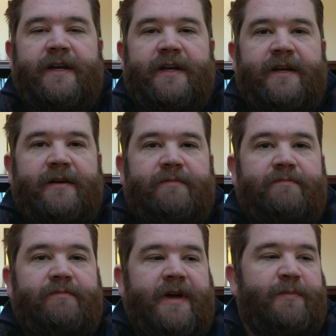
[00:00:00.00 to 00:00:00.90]

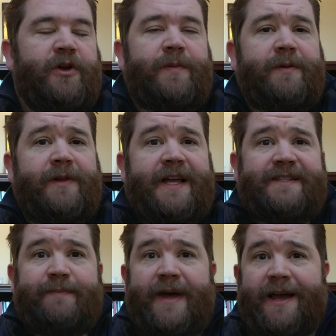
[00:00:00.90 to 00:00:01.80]
Um, I put them in a
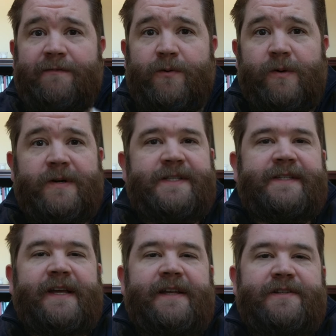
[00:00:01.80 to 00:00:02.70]
plastic bag, of
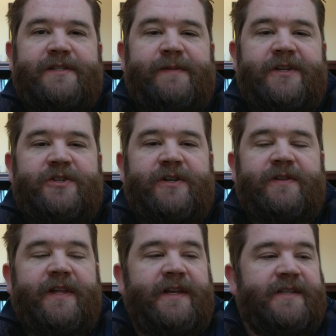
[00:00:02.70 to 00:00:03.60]
course, uh, just to make sure
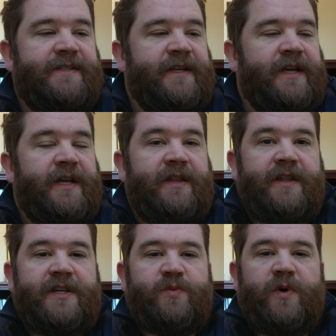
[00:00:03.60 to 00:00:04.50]
things
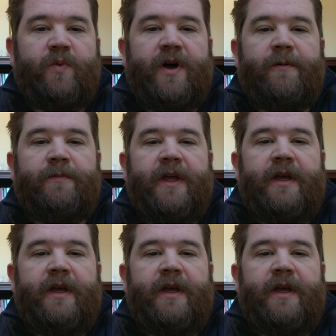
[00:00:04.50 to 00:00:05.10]
things went well.